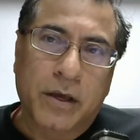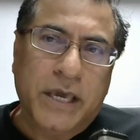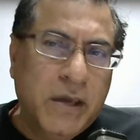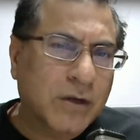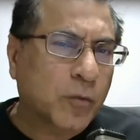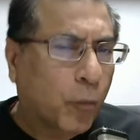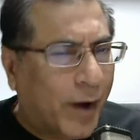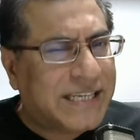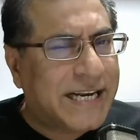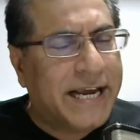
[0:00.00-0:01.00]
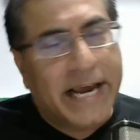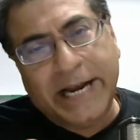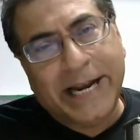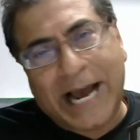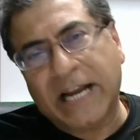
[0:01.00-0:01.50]
he was waiting
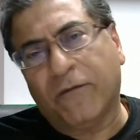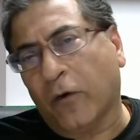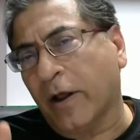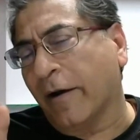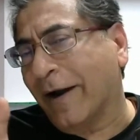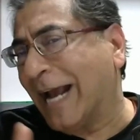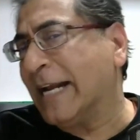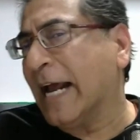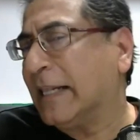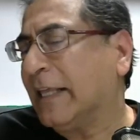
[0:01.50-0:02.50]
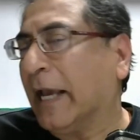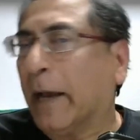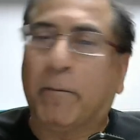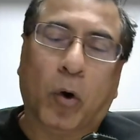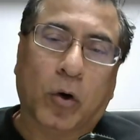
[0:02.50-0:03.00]
in line for a ride at the
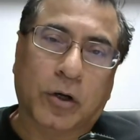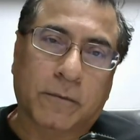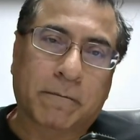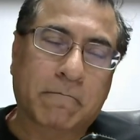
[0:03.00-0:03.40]
airport